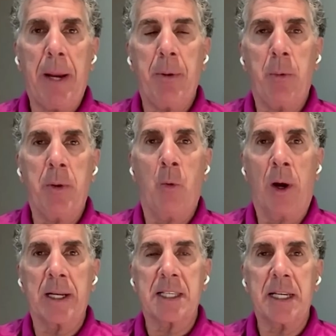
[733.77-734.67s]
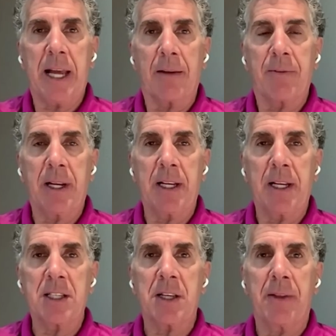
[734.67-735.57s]
Maybe we want to see
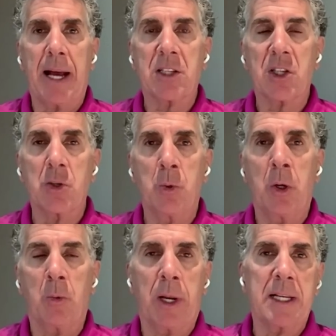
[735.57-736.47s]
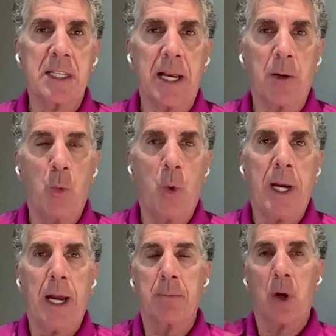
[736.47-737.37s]
evidence of that sooner. When I say
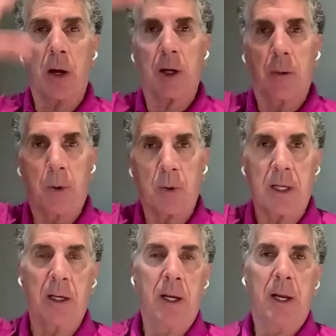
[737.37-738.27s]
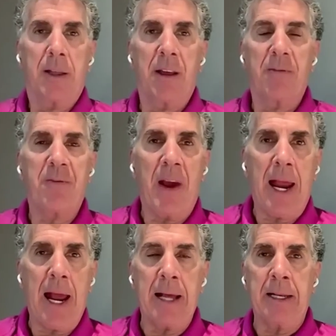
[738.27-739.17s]
we, I'm talking about the the
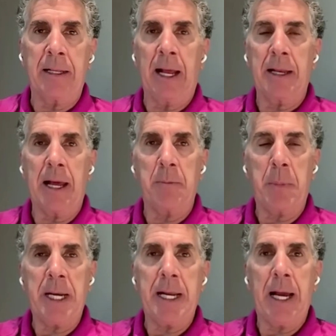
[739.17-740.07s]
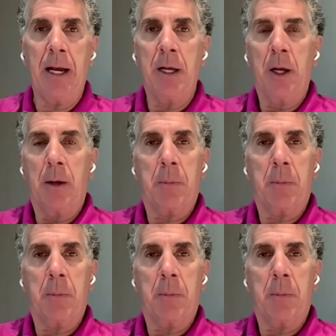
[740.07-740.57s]
fan and, and, mm-hmm. and media.